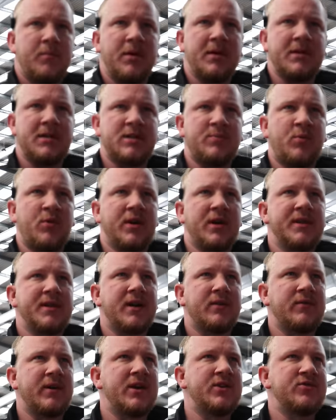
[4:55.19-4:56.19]
bit disappointing,
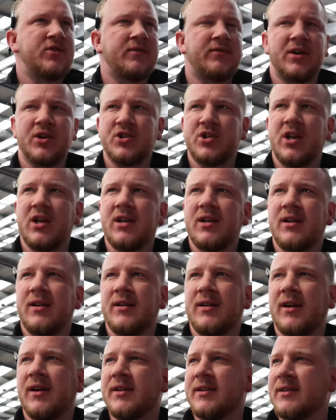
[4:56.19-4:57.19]
that Range Rover, actually.
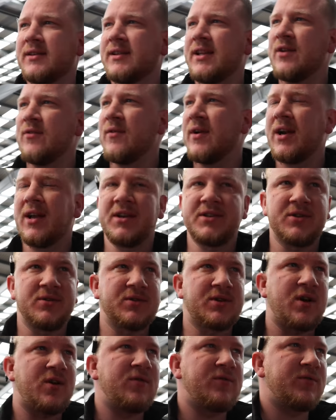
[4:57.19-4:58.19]
I didn't realise it
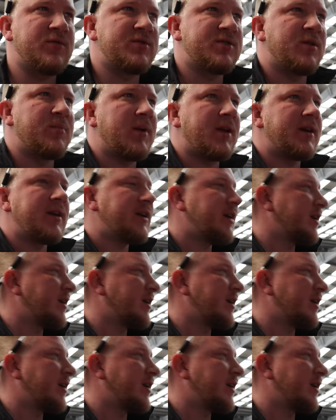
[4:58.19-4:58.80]
was going through so bloody